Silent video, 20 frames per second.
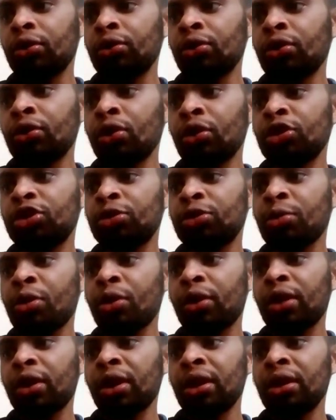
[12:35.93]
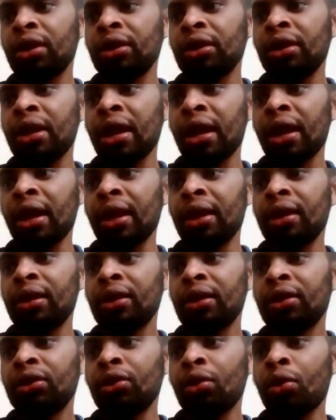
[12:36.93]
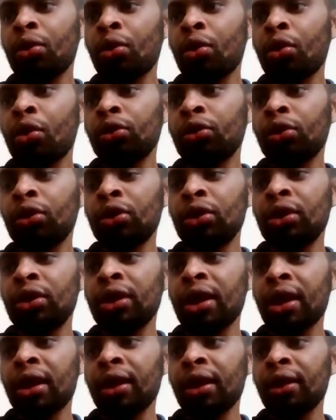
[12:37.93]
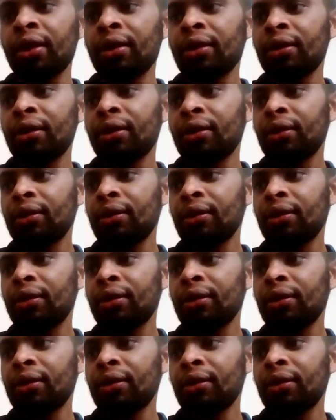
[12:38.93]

to nonsmokingday.org.uk.